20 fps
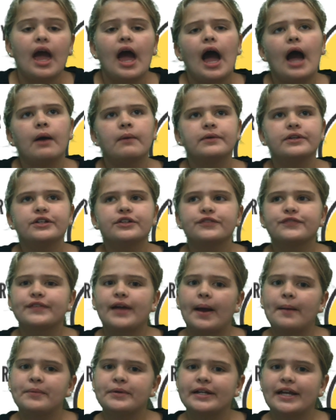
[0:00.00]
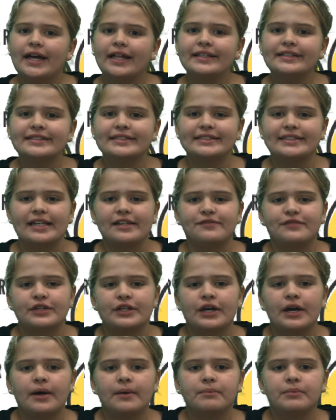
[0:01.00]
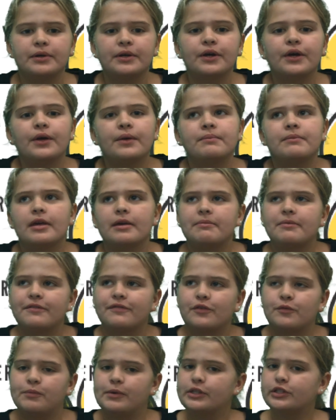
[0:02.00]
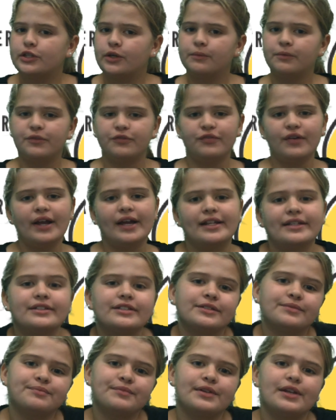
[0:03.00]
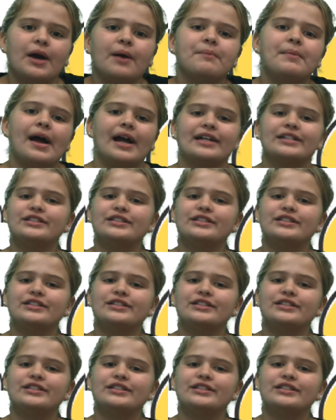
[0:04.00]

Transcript: I wonder if is saving up, maybe for pizza with a friend. Now back